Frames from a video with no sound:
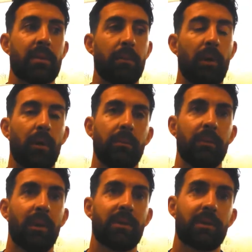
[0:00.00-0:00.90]
them
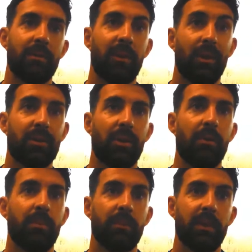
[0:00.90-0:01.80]
not
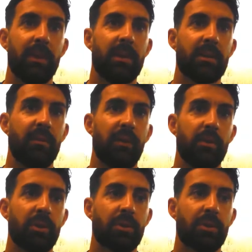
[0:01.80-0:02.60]
too in the distant future,